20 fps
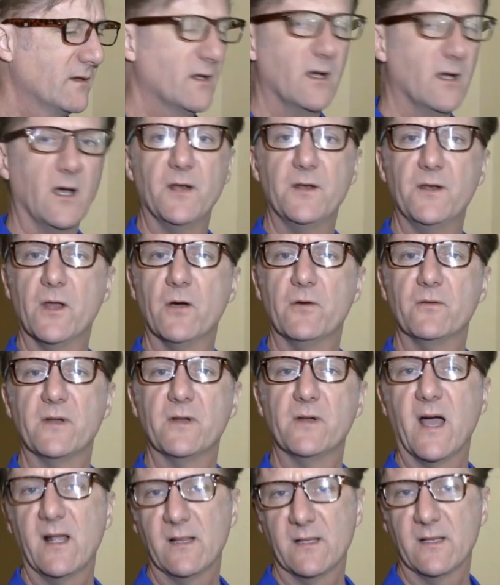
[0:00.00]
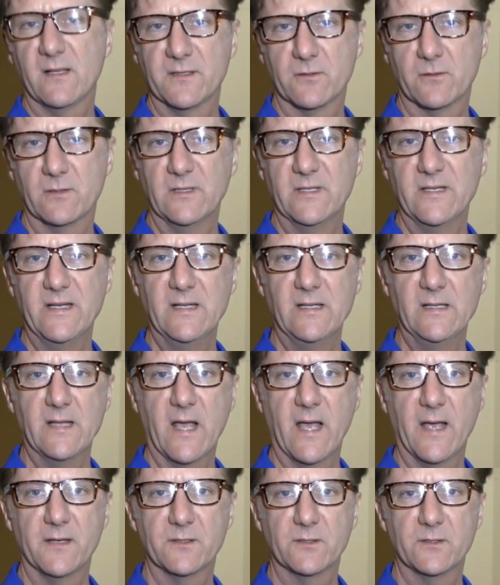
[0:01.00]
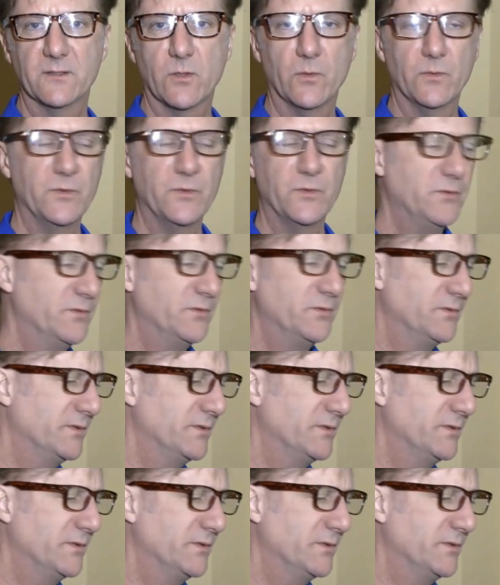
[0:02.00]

Unknown Island, or L'Ile Inconnue,